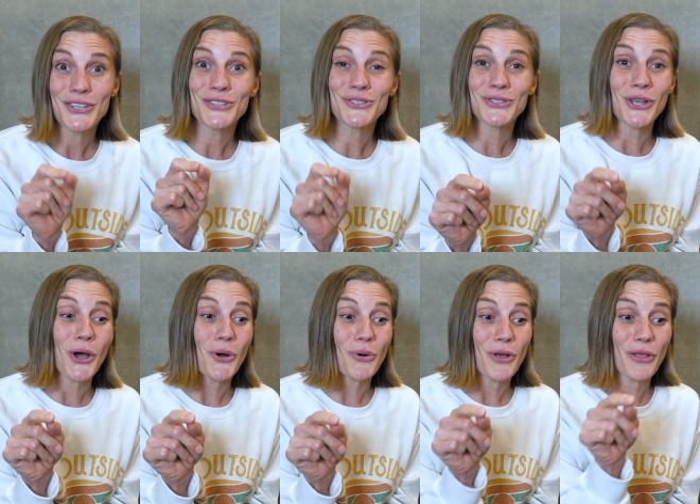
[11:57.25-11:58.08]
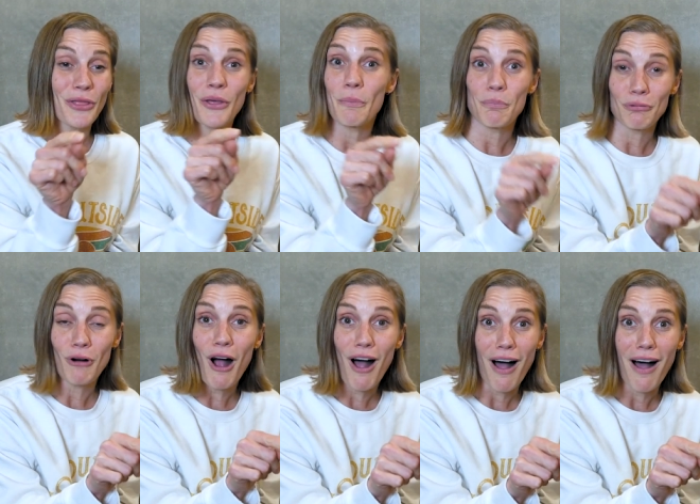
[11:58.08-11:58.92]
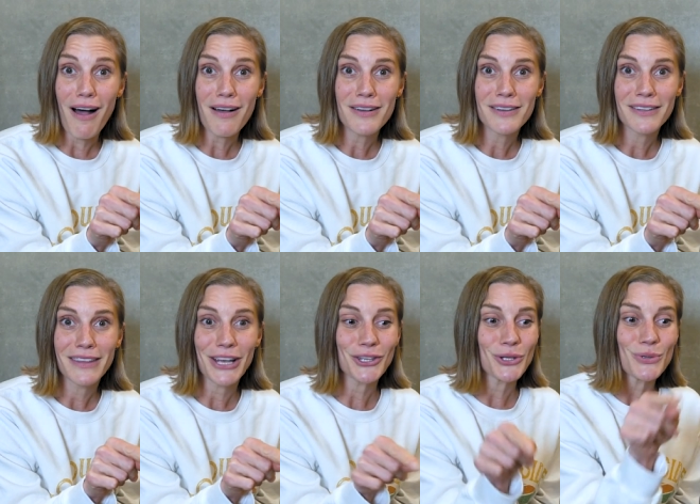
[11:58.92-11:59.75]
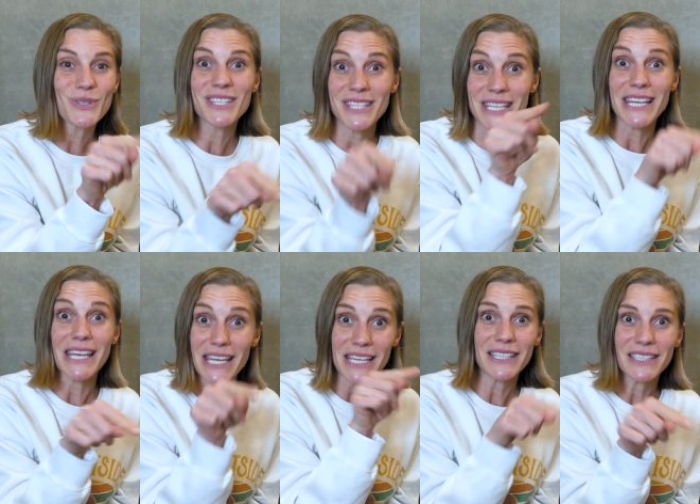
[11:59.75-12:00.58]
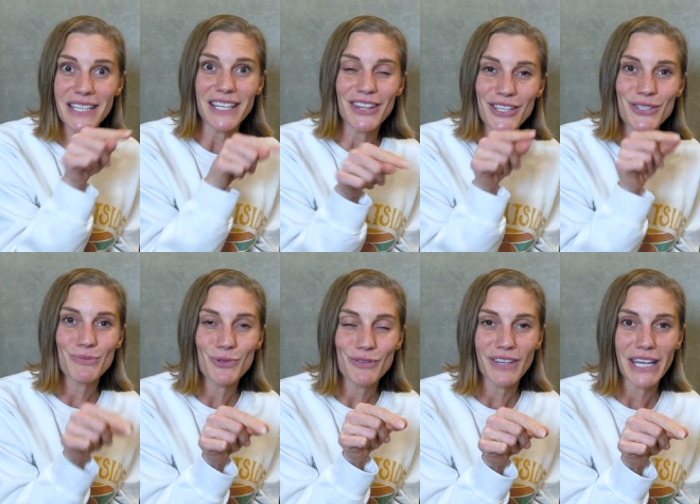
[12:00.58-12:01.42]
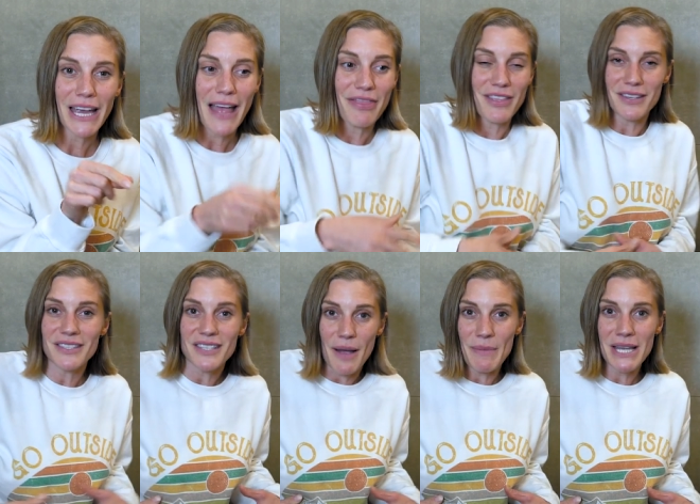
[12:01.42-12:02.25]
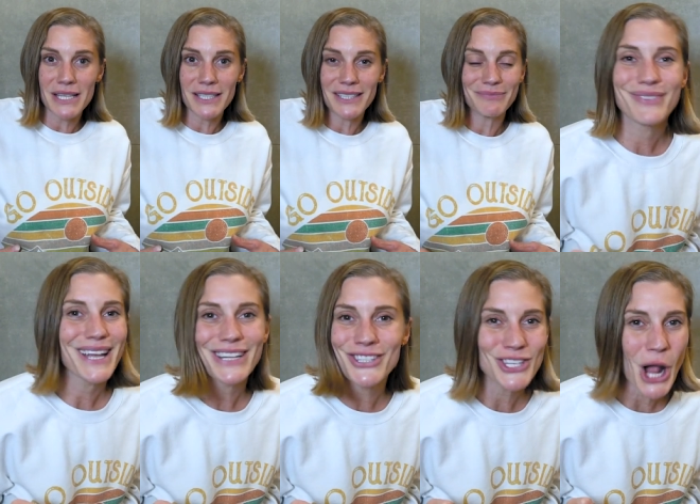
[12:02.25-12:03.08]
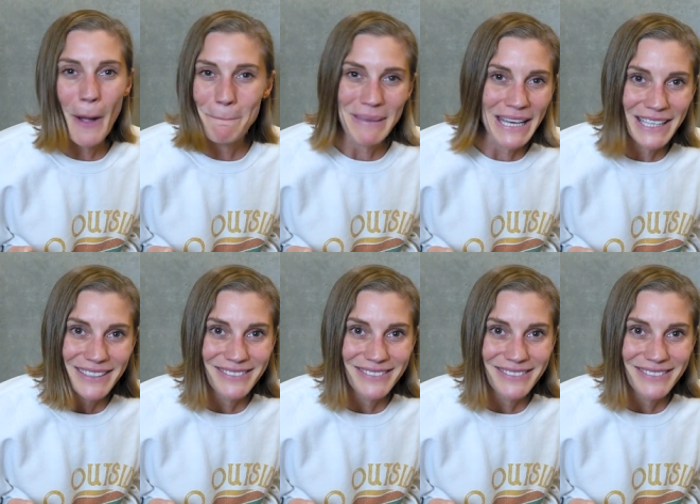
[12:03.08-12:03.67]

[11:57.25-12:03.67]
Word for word: So the bra that you see in this movie and the stomach, it's not me.